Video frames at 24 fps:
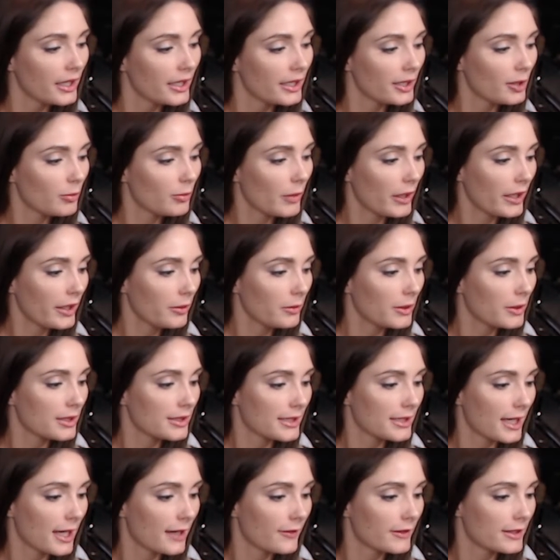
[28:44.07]
You might want
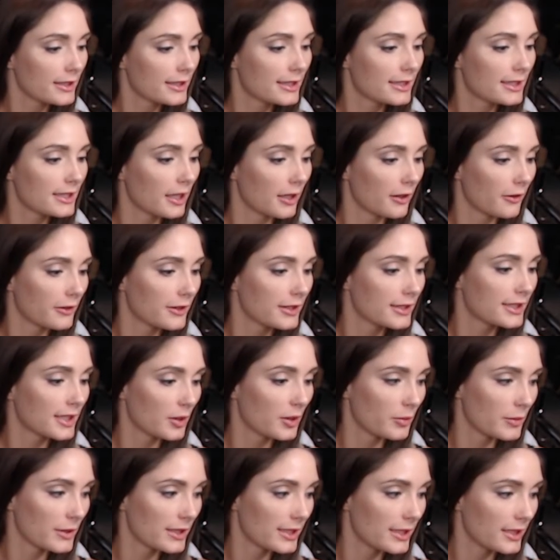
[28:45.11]
to have it stuffed,
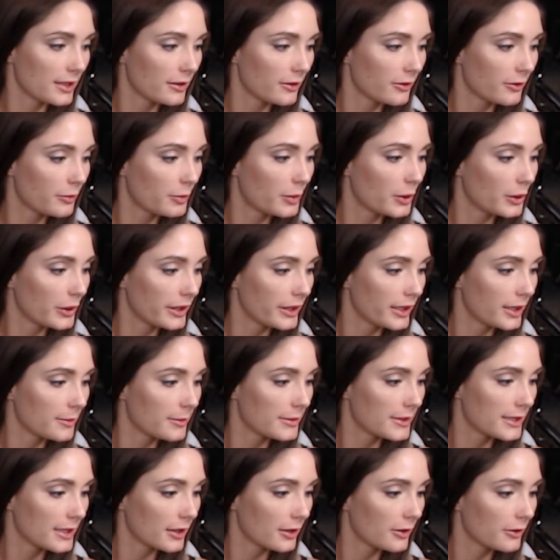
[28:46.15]
said Medivh, pulling
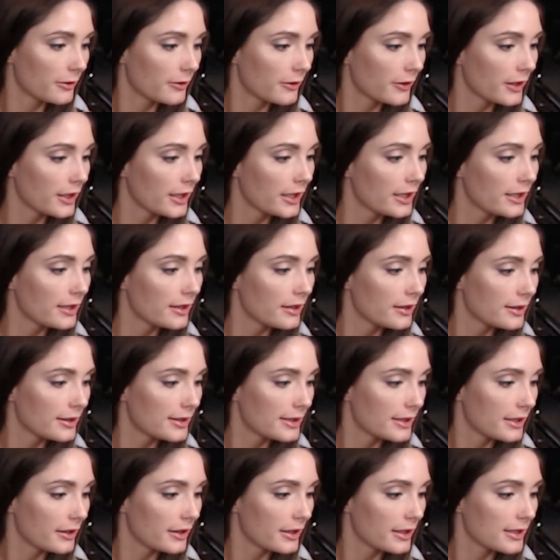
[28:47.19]
himself
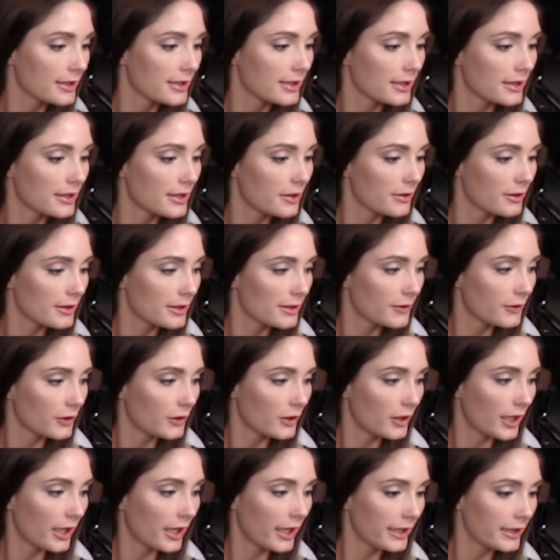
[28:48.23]
seriously to his
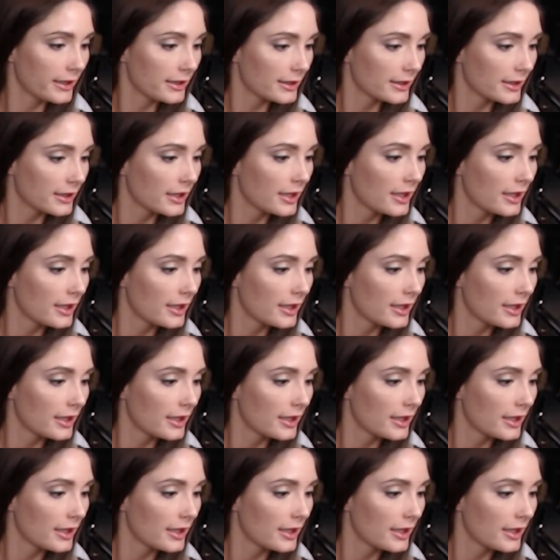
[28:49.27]
full height.